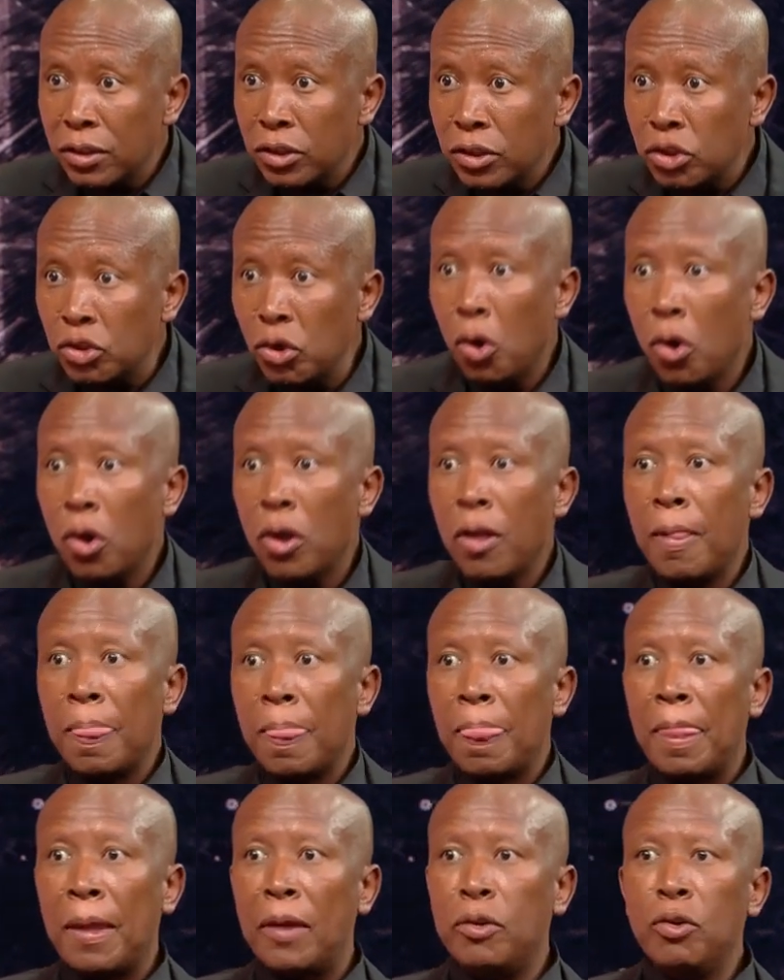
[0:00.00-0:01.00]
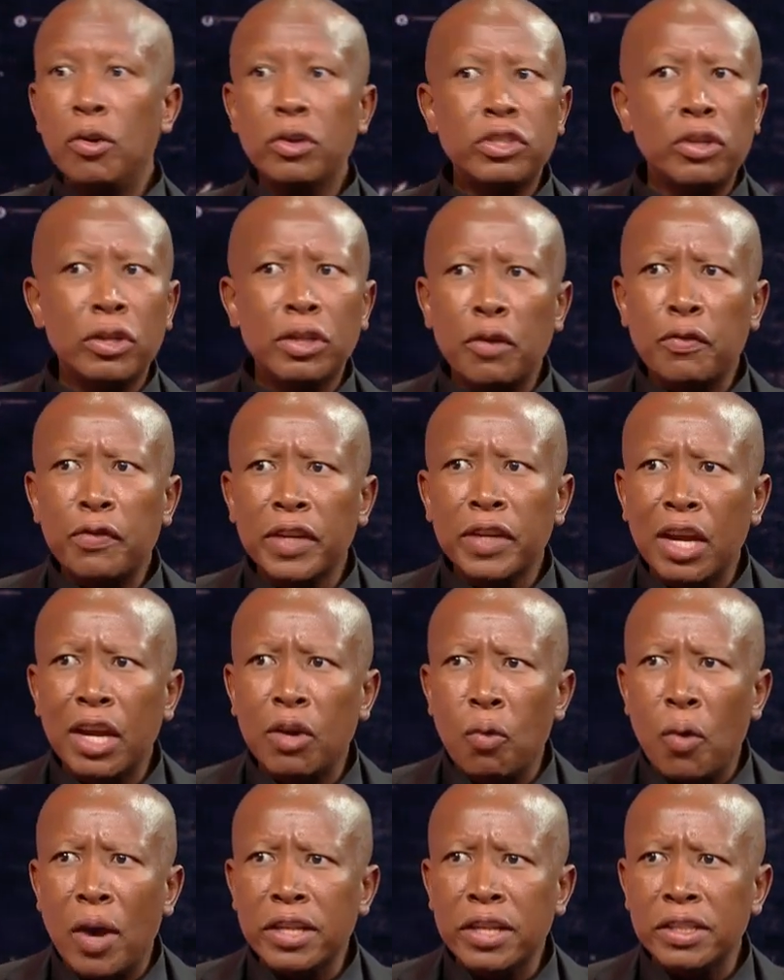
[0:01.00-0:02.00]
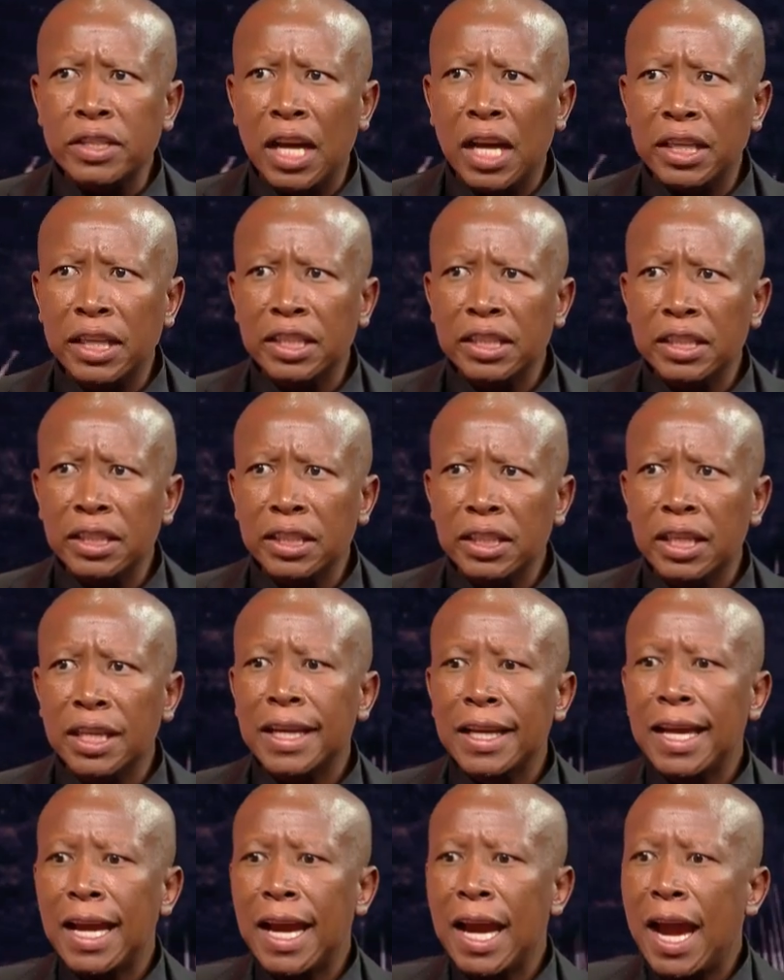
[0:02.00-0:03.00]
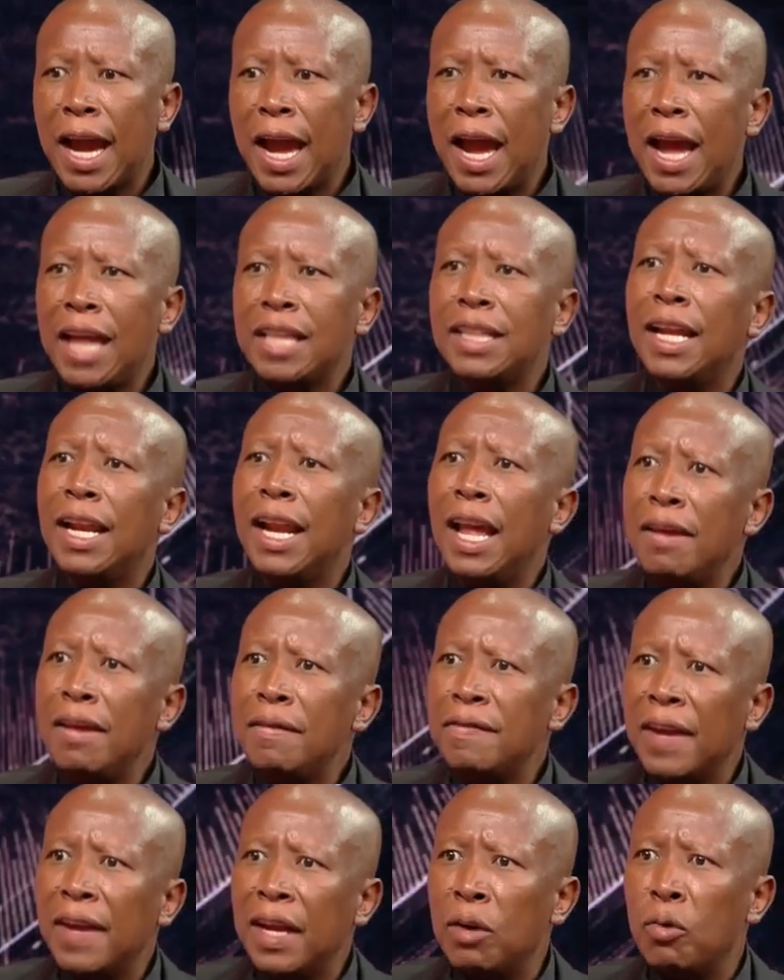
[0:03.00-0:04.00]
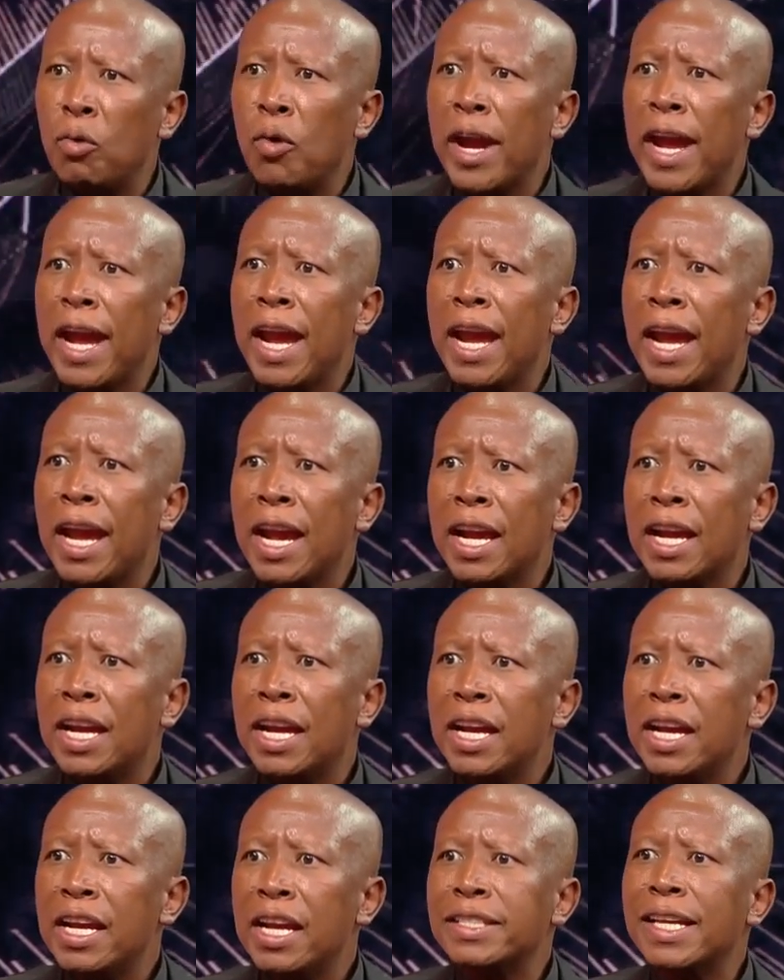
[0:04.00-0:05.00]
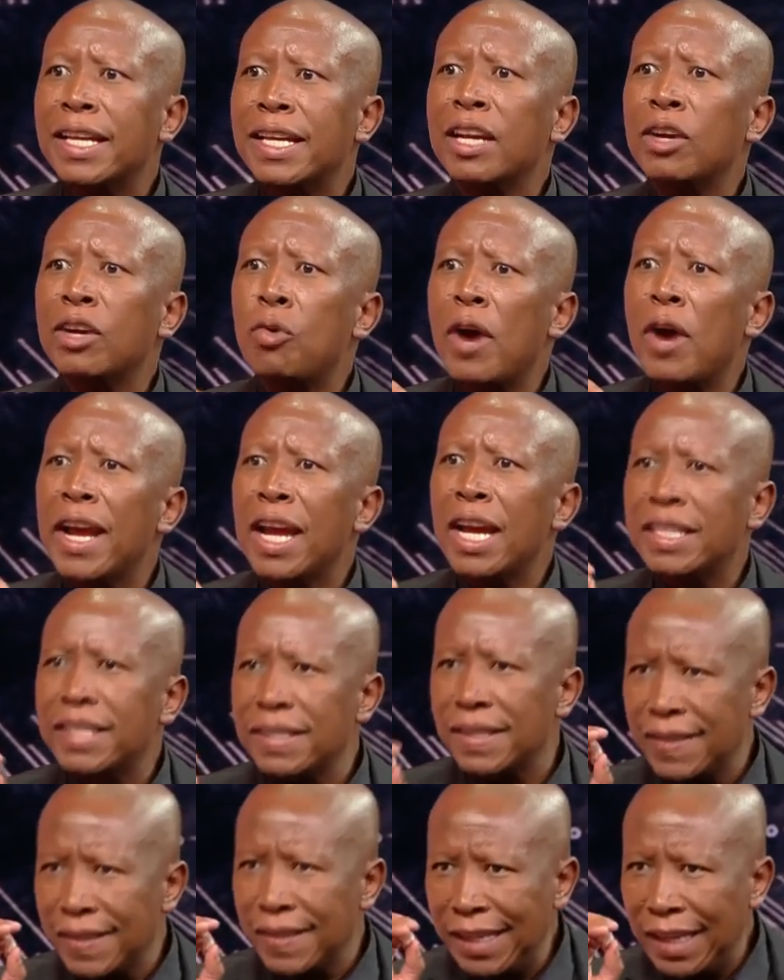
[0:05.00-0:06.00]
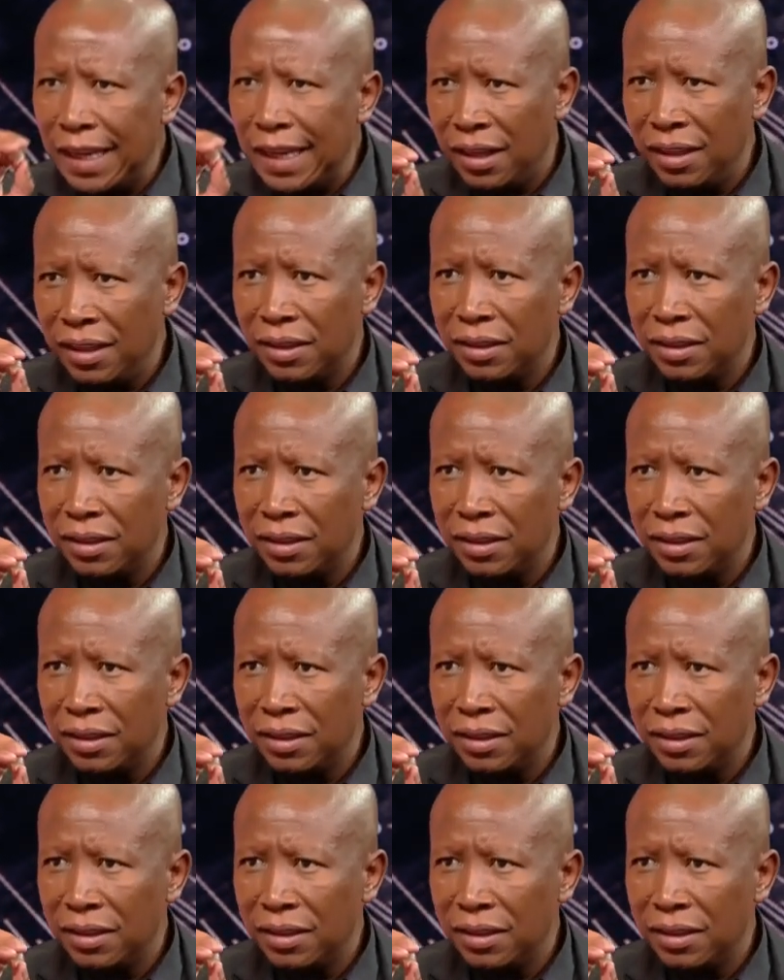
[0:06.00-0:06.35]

So no South African wants that. At the level where it's a required skill,